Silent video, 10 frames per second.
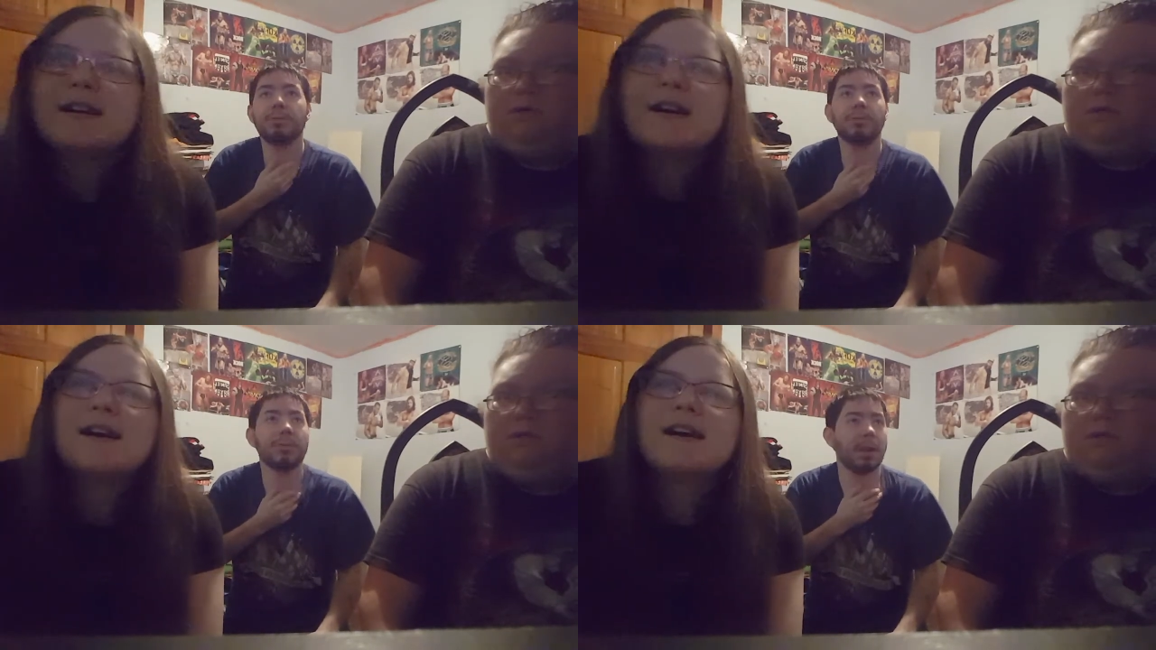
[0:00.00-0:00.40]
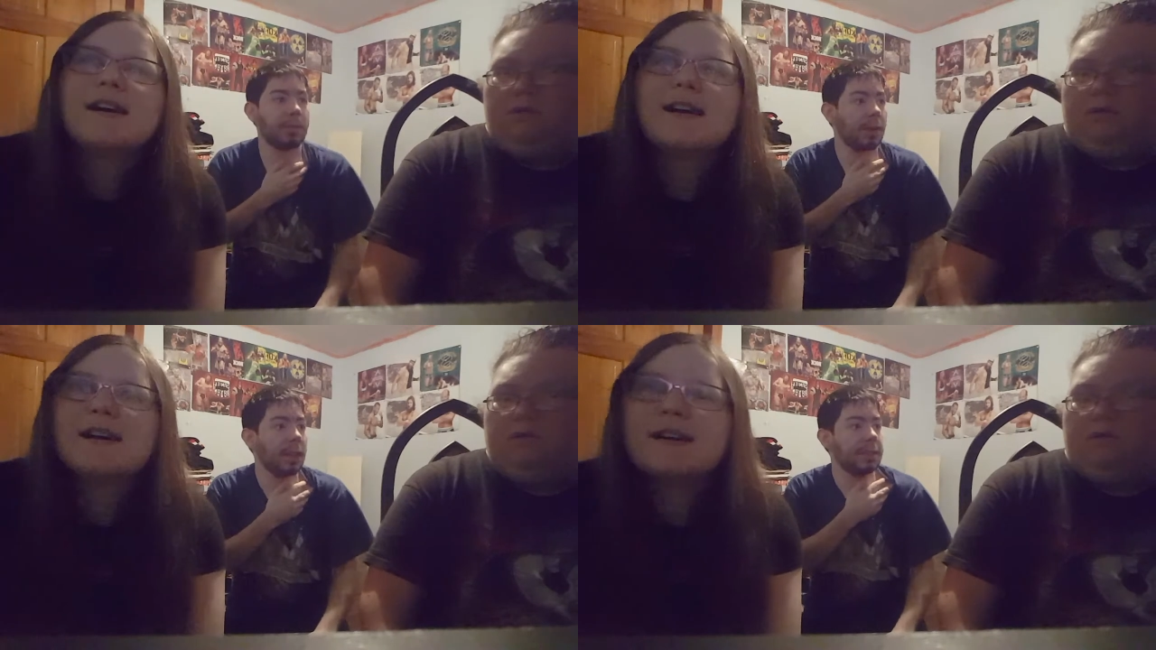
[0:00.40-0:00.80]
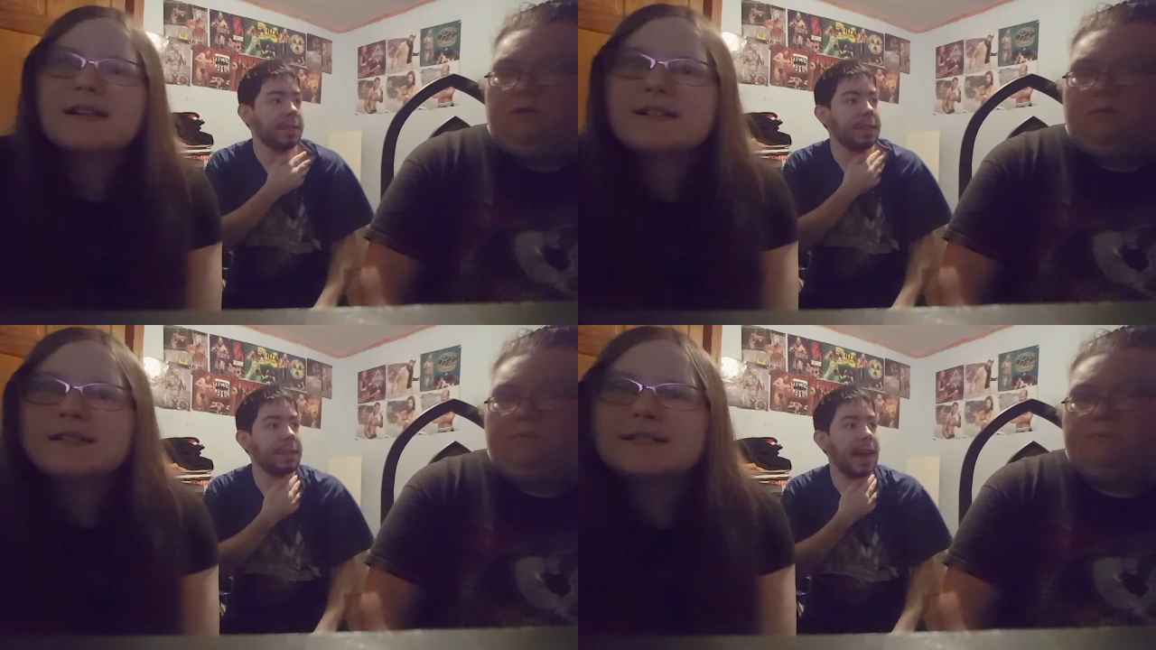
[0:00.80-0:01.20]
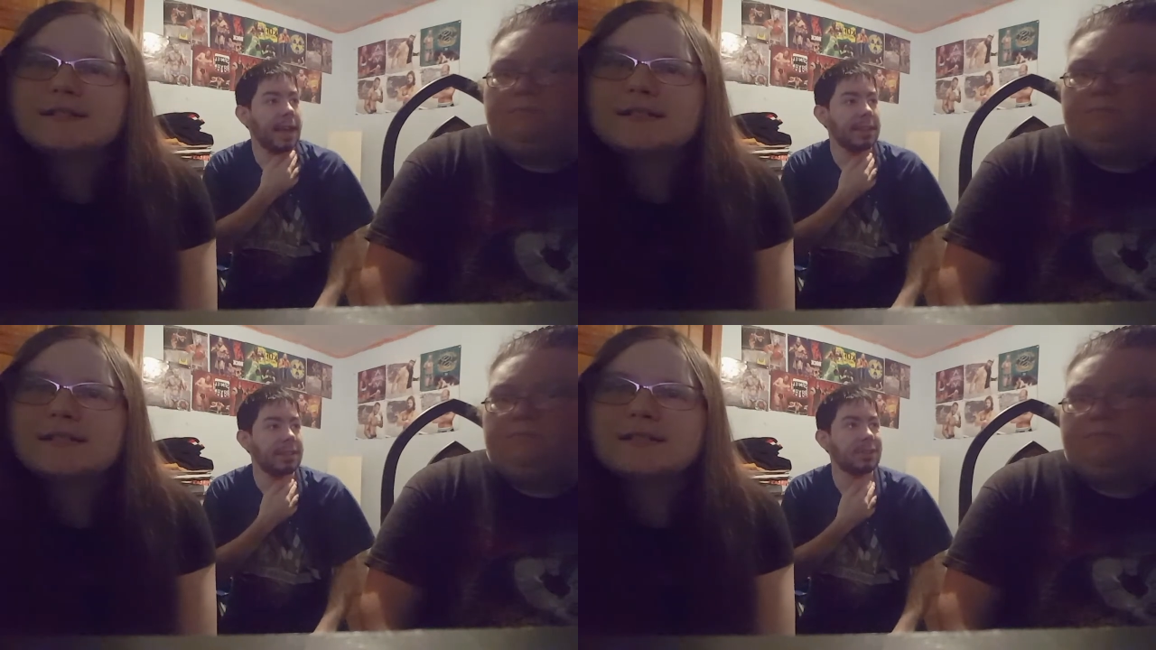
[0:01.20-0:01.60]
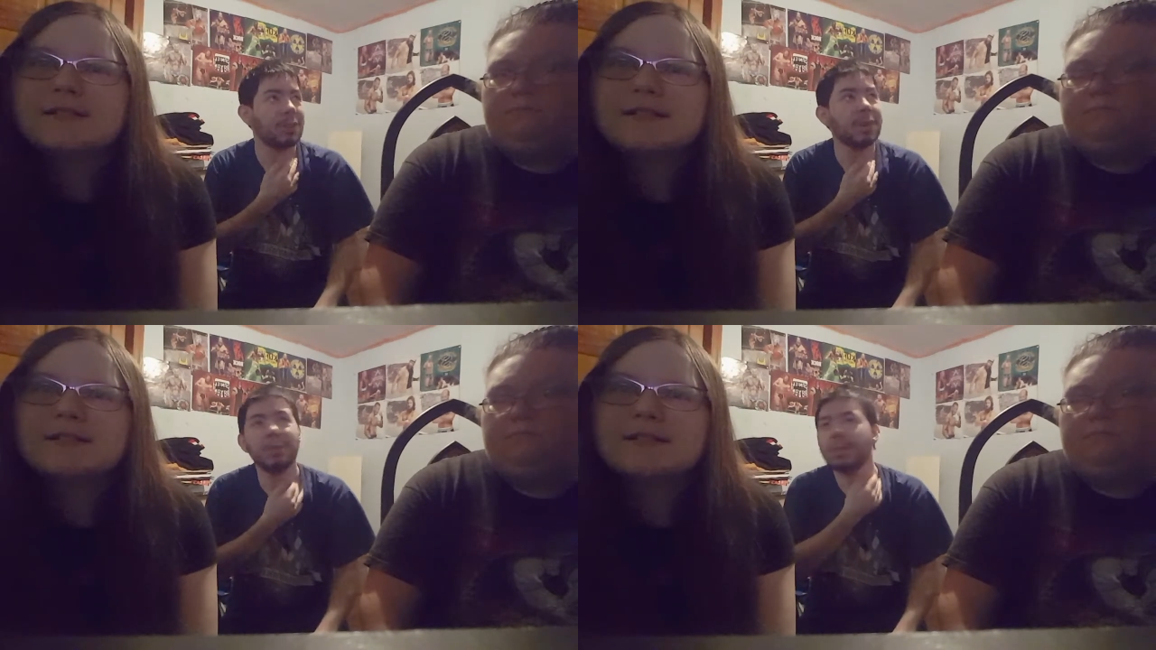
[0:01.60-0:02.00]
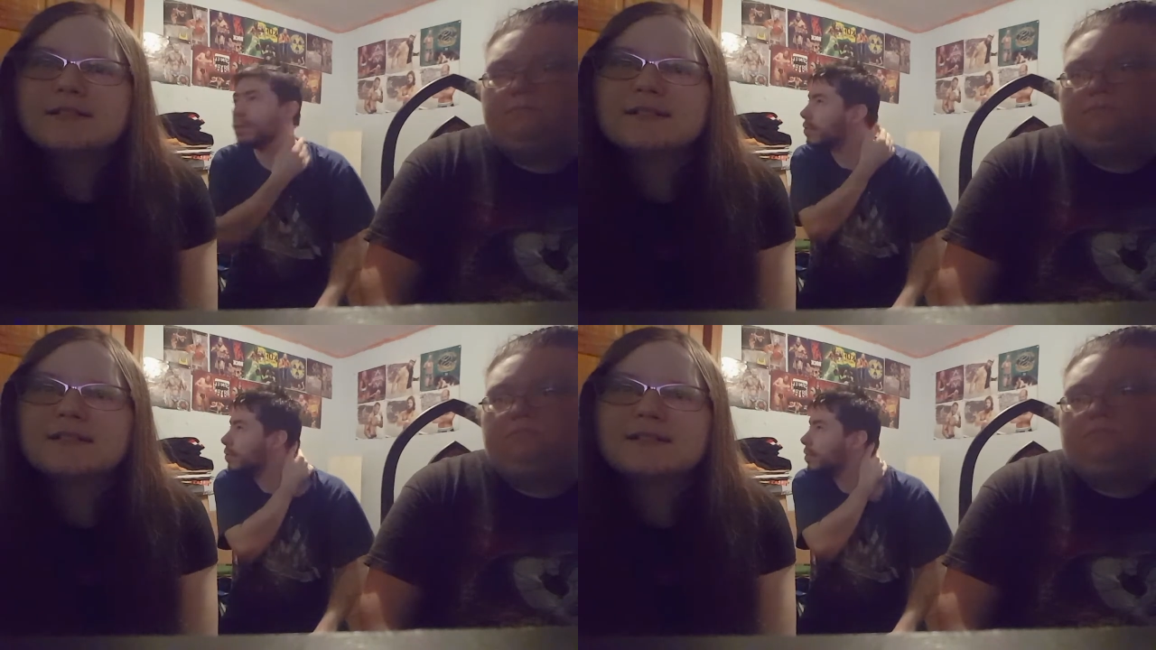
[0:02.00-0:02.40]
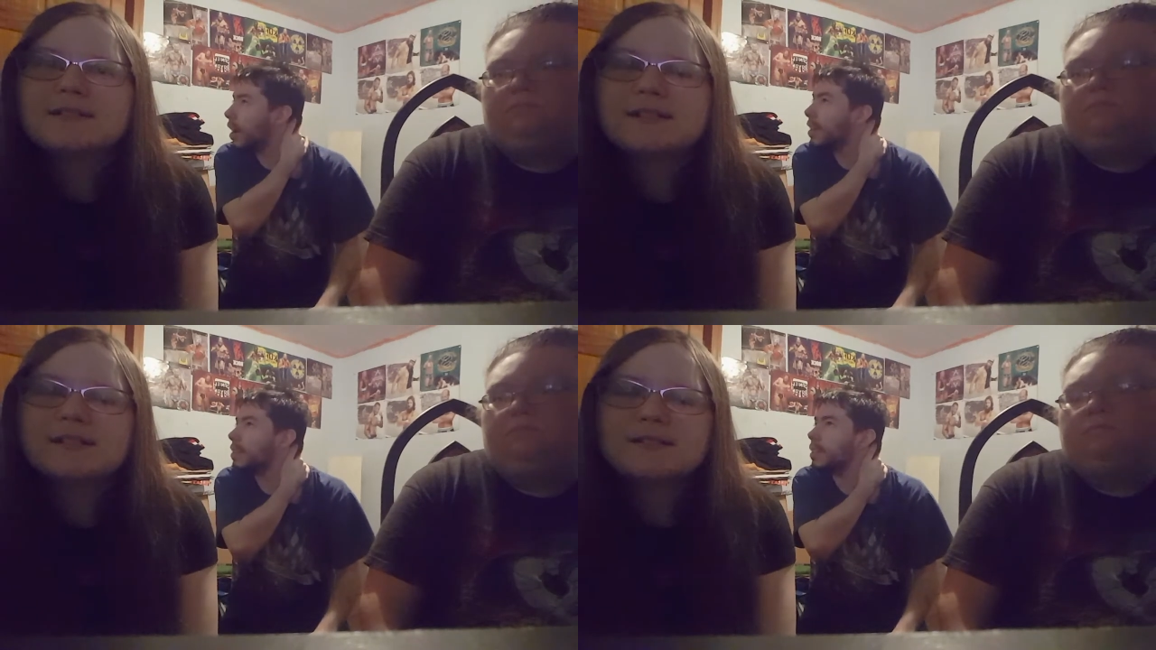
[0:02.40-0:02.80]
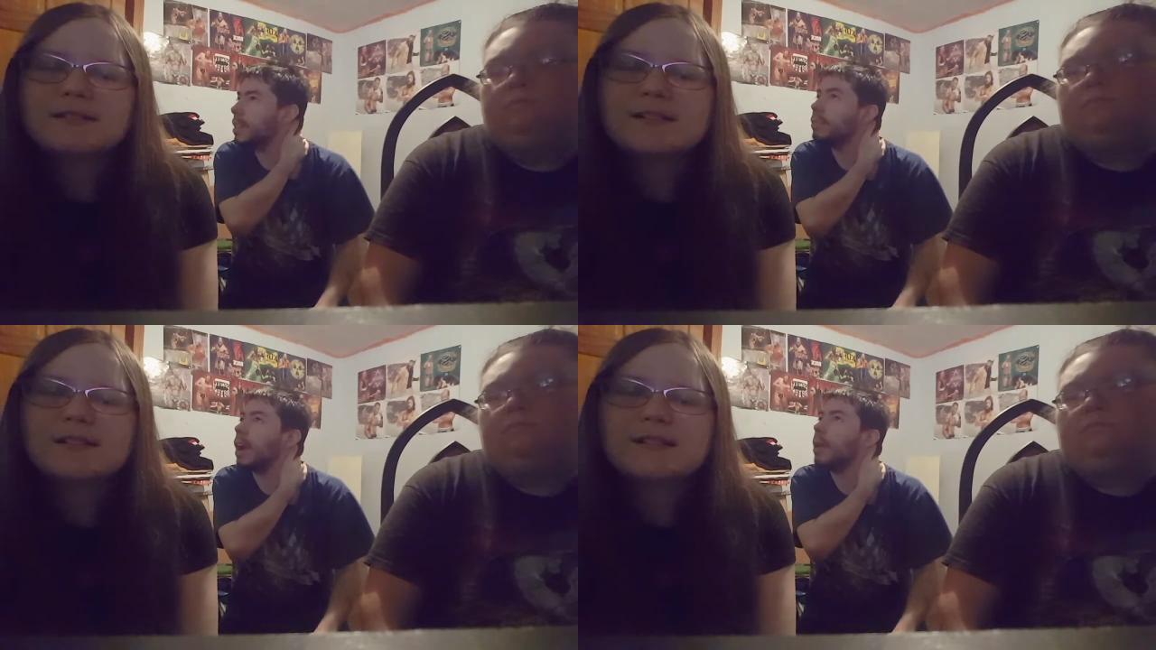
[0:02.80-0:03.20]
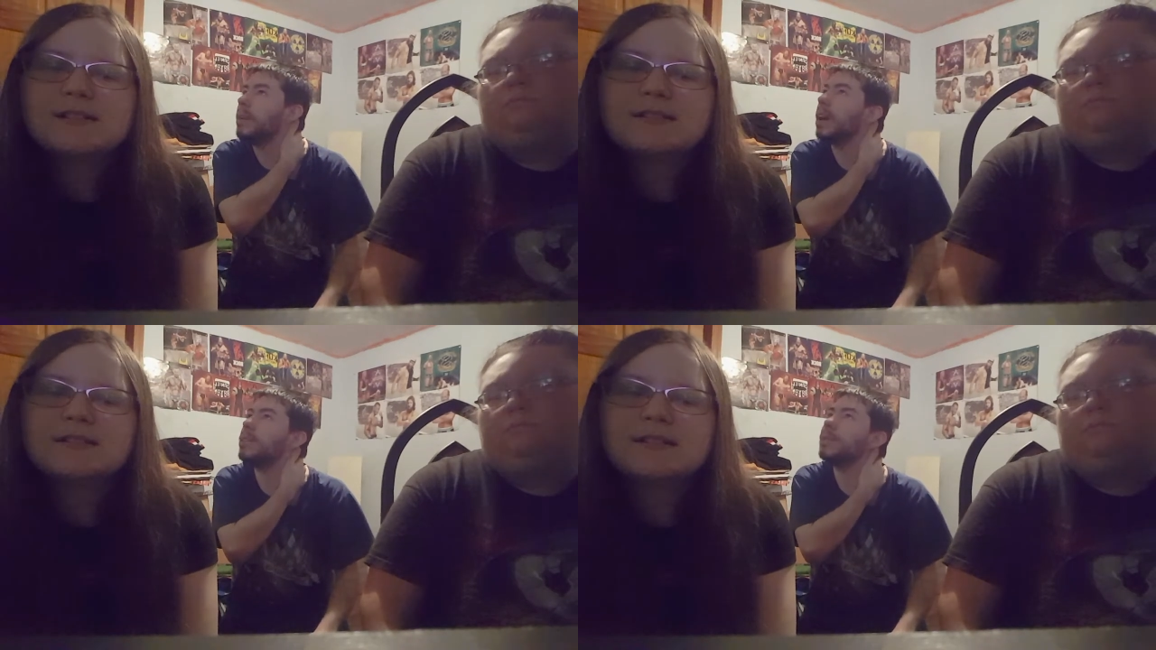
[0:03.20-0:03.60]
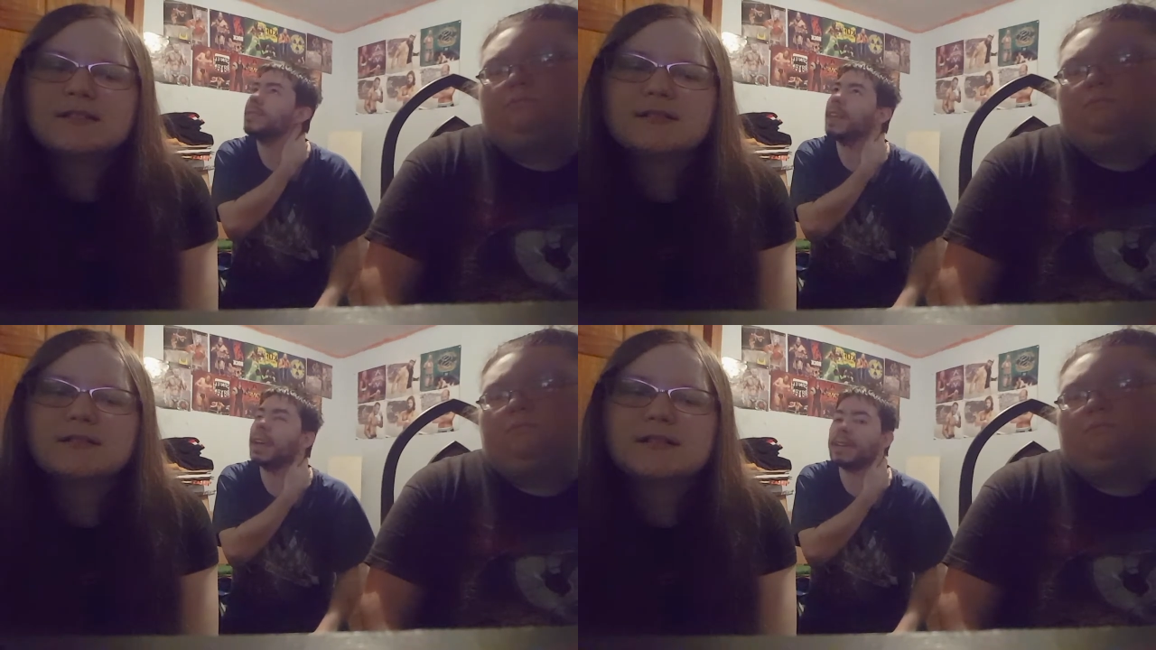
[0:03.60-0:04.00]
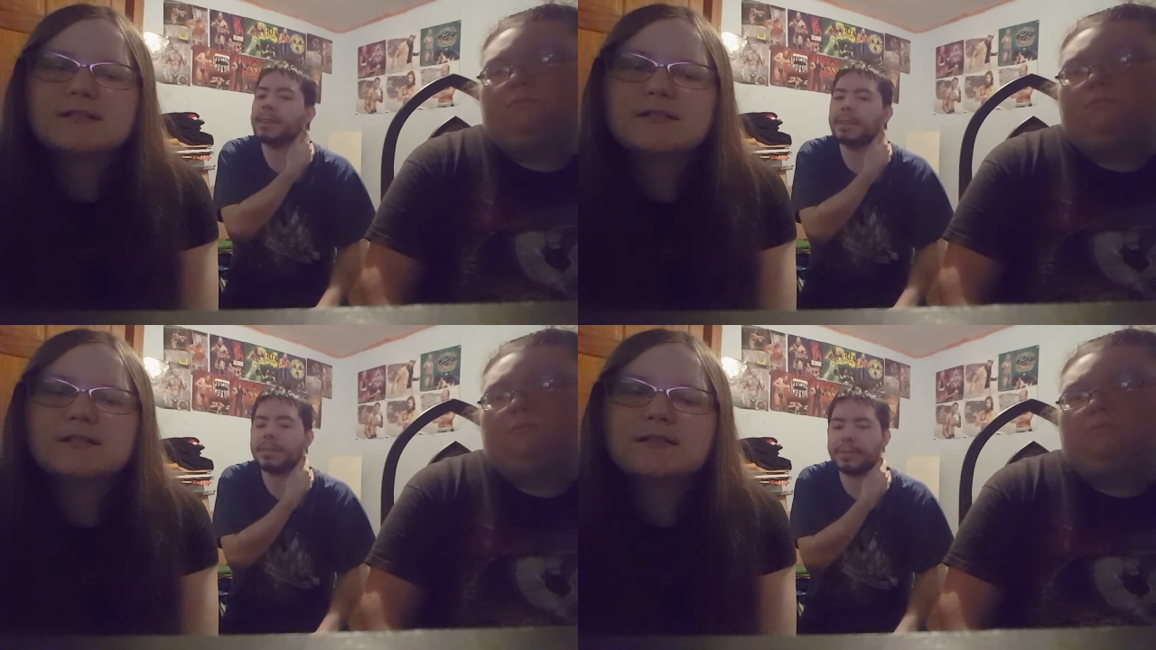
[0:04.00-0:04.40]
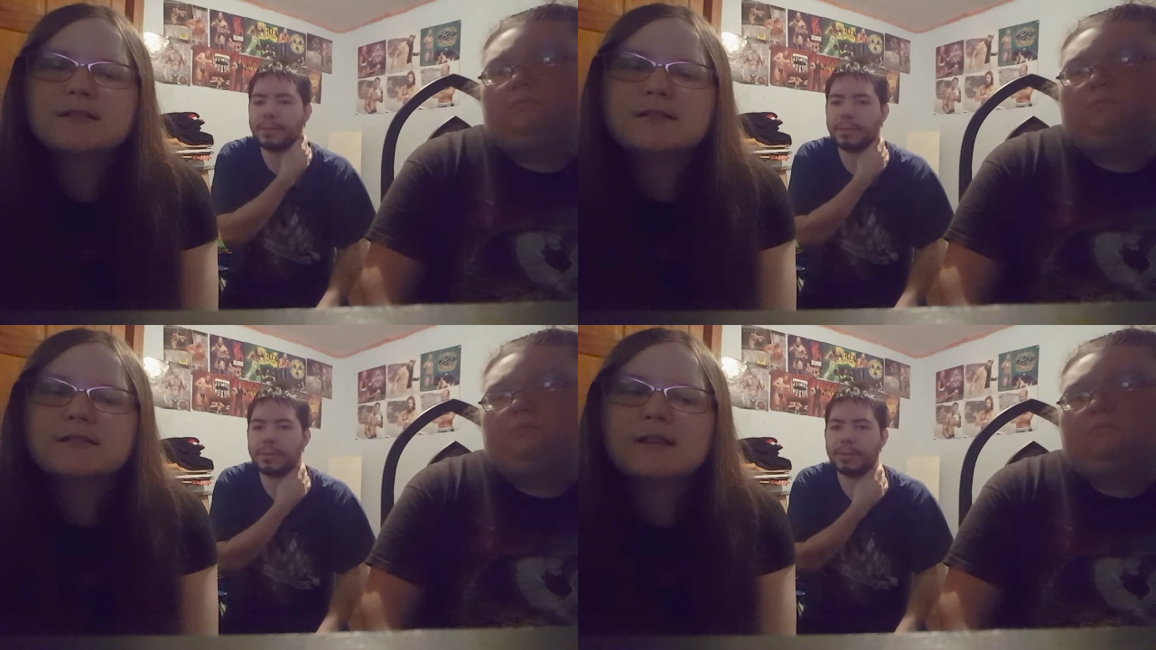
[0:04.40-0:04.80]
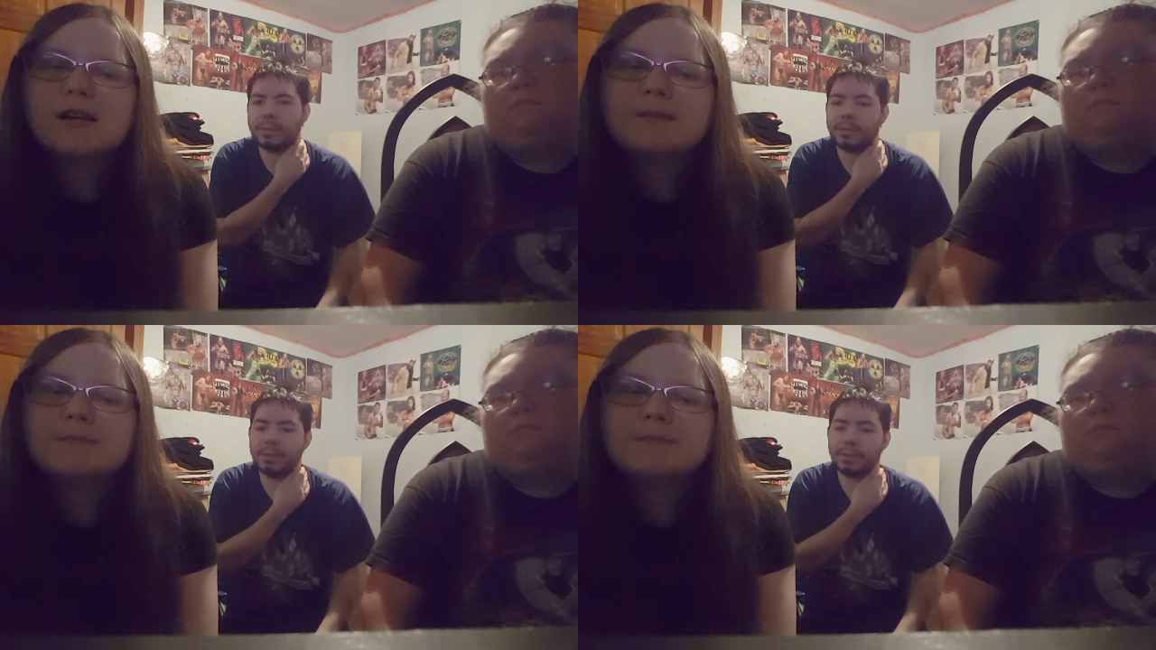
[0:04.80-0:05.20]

Speaker 1: Rollins hit that, so he was constantly grabbing onto his neck. Yeah.